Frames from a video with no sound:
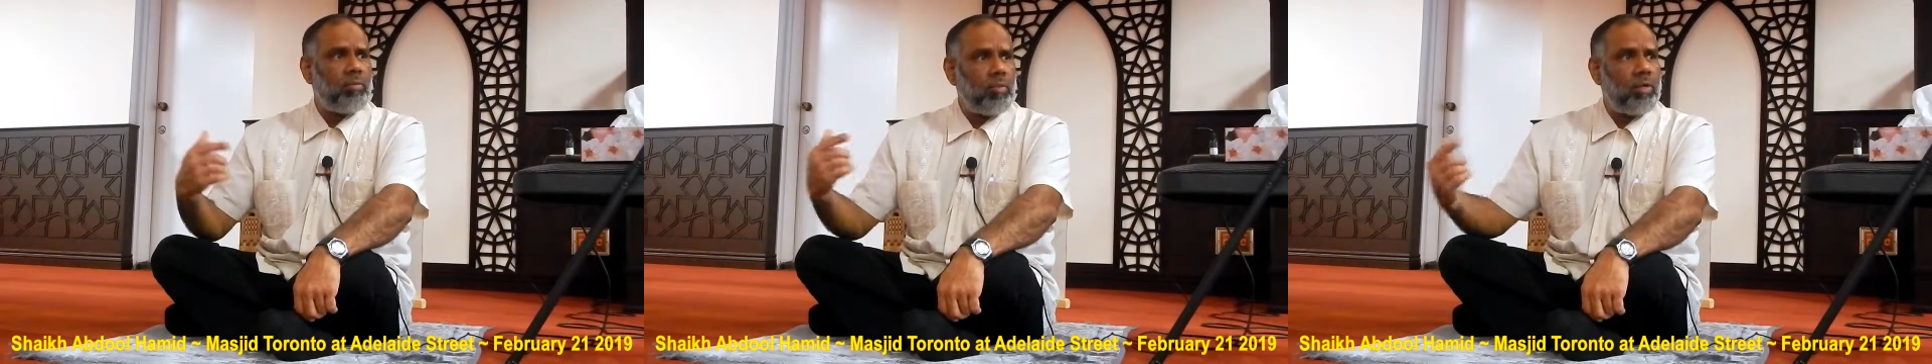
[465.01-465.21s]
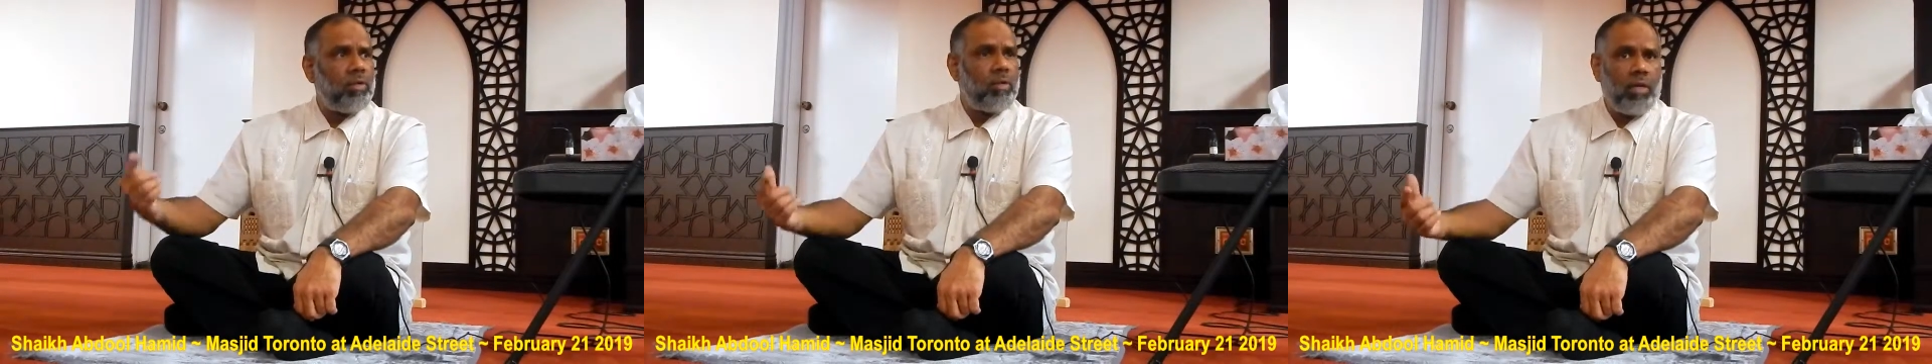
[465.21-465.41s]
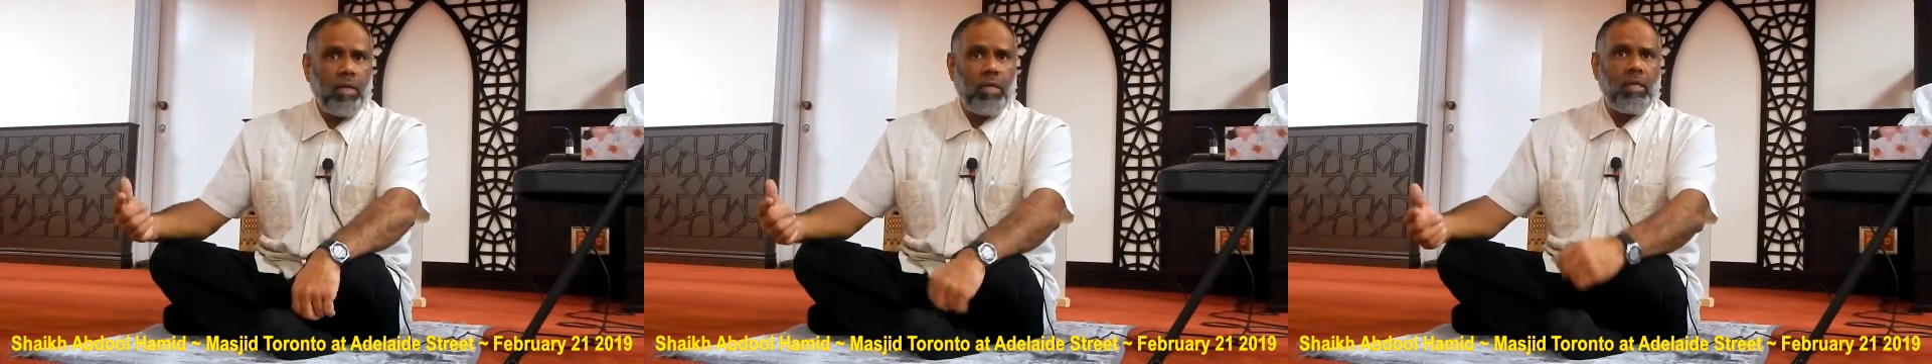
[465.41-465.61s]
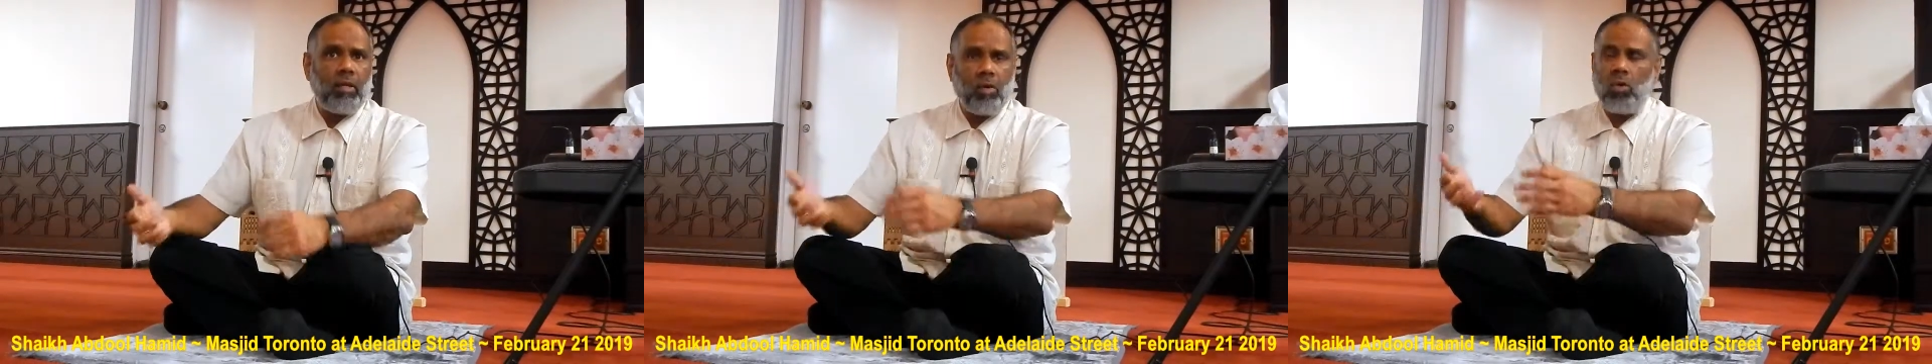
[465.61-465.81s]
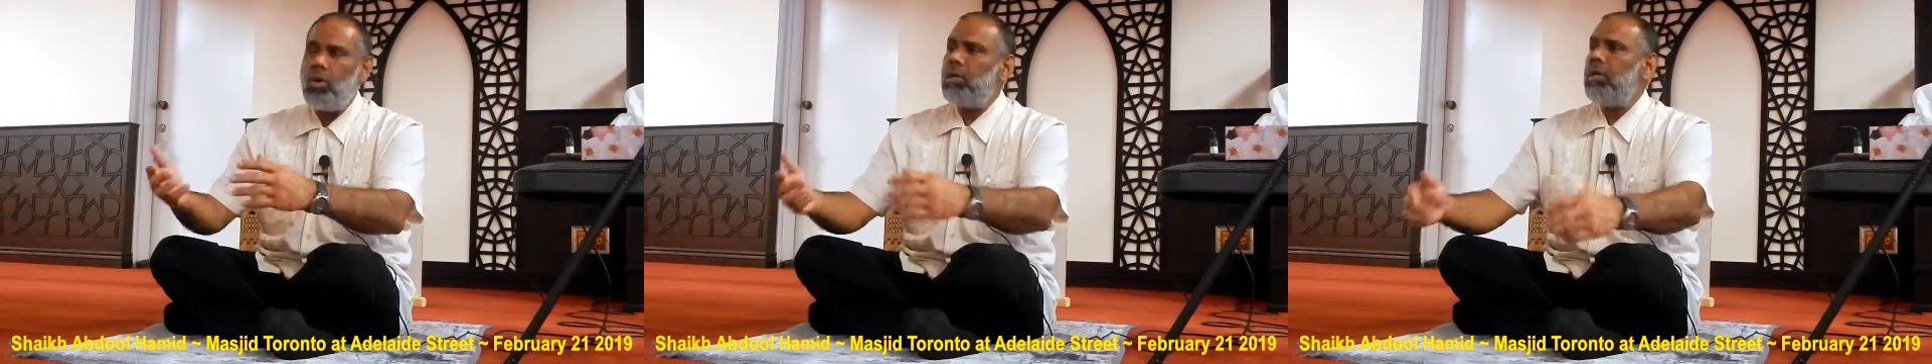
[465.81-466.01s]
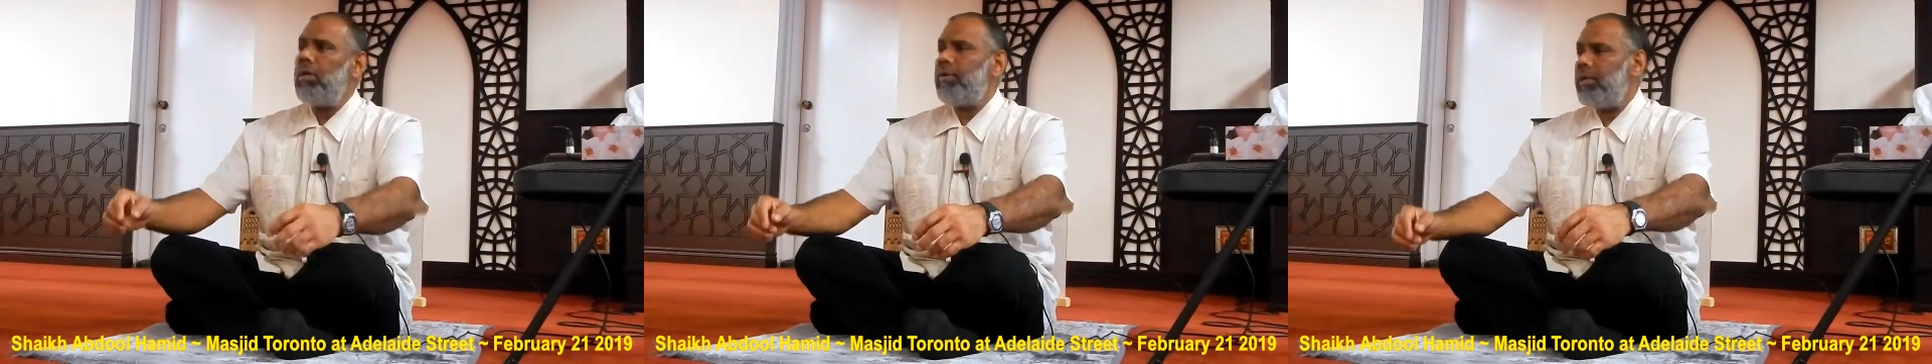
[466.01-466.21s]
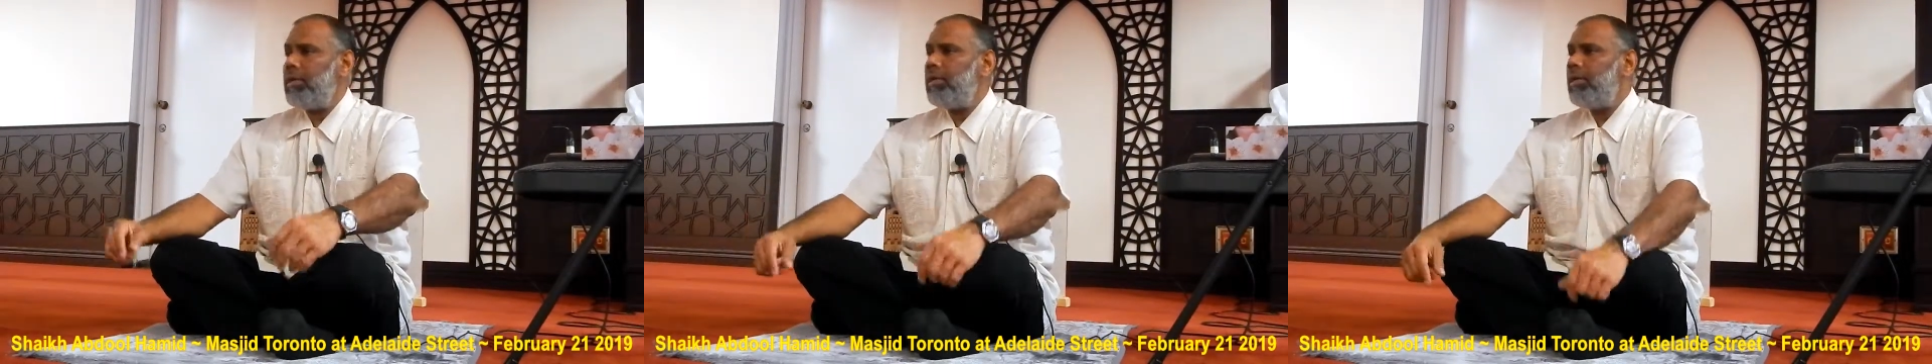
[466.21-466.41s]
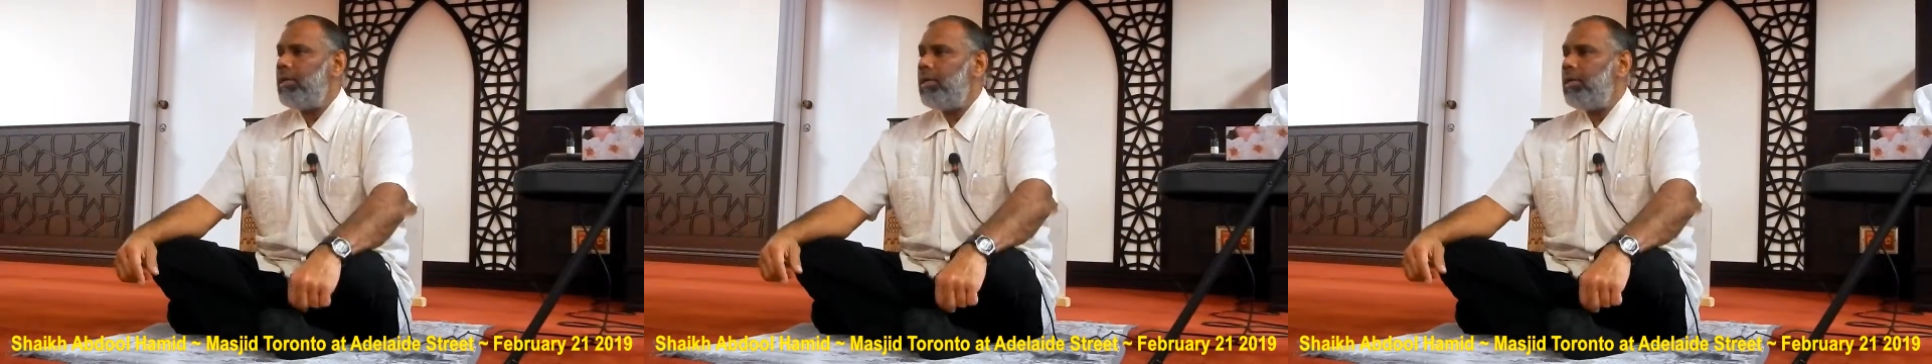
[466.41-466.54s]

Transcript: mundane and ordinary,